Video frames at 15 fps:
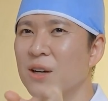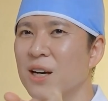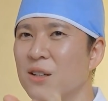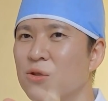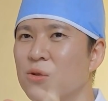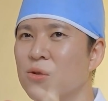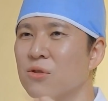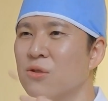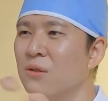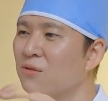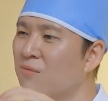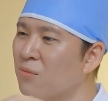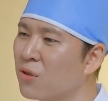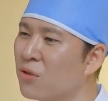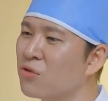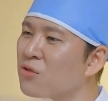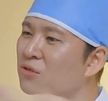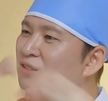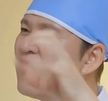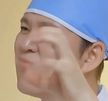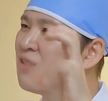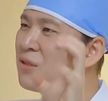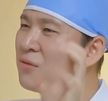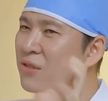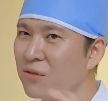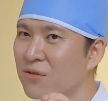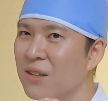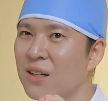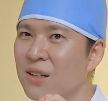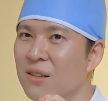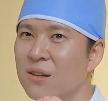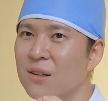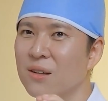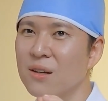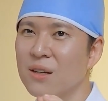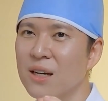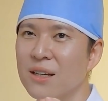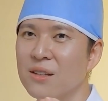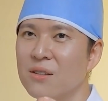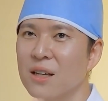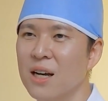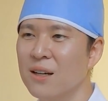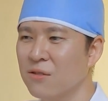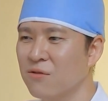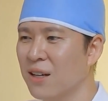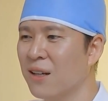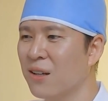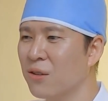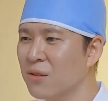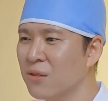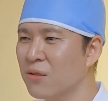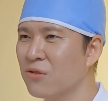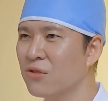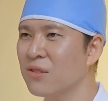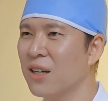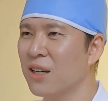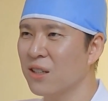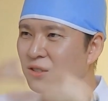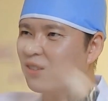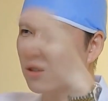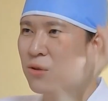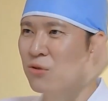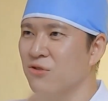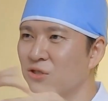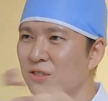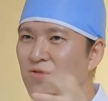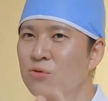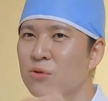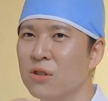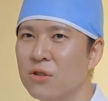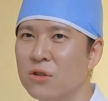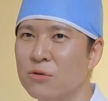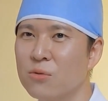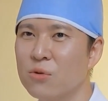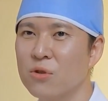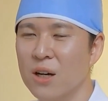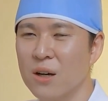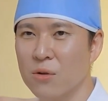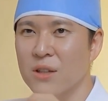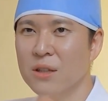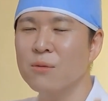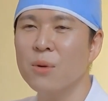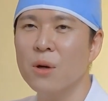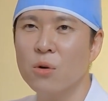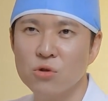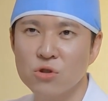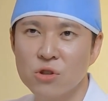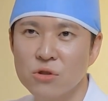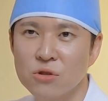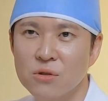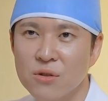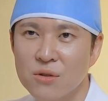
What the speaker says: handles, protruding pelvic fat, and thigh fat, so they undergo surgery to smooth out these bulges